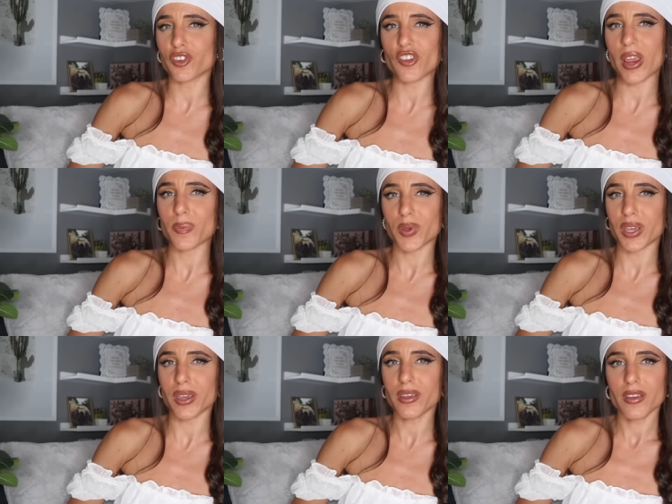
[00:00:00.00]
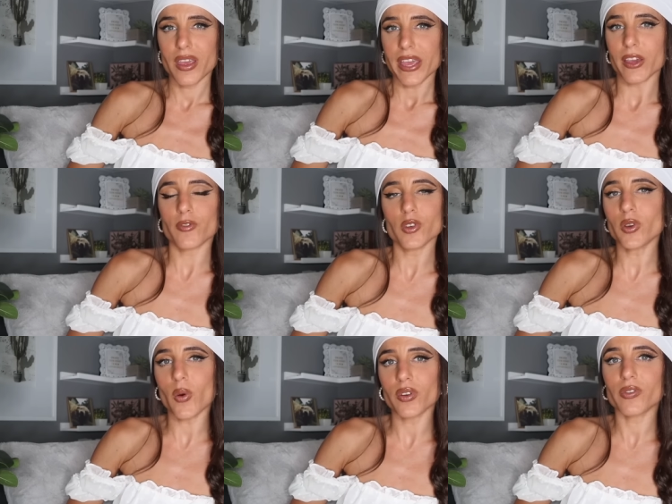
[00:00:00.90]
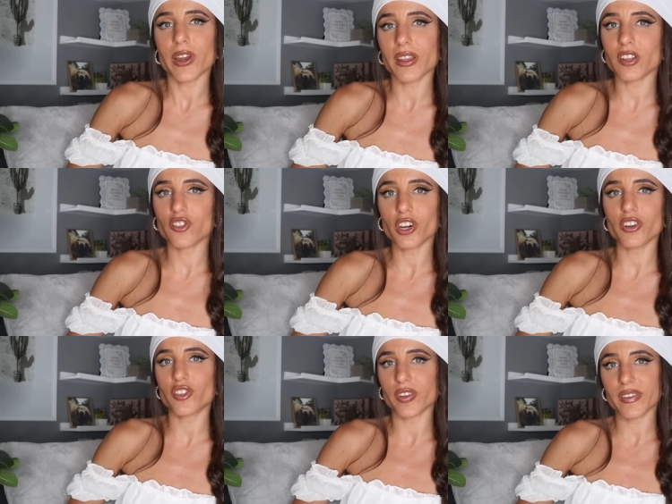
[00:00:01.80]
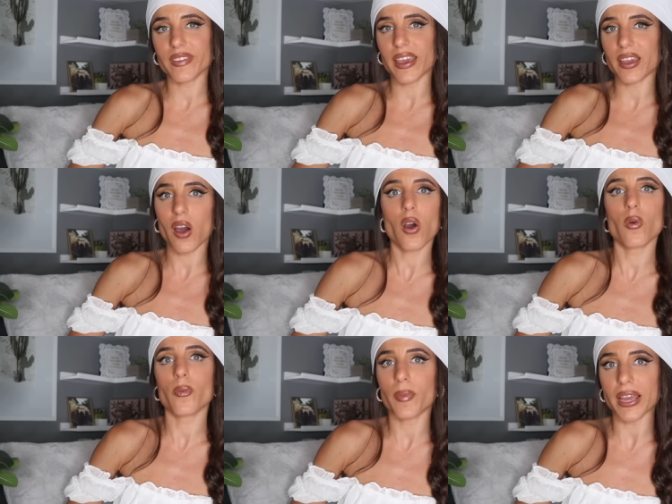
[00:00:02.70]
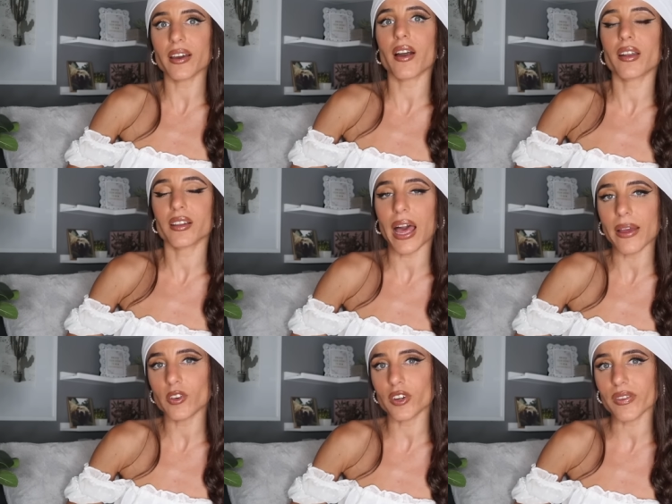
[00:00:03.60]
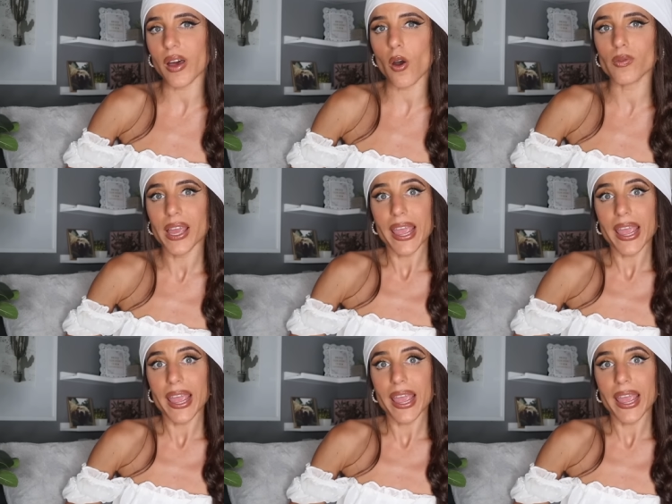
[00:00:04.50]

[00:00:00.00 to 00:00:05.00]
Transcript: JP, if you go in front of the church and say, oh, Mica unalived herself,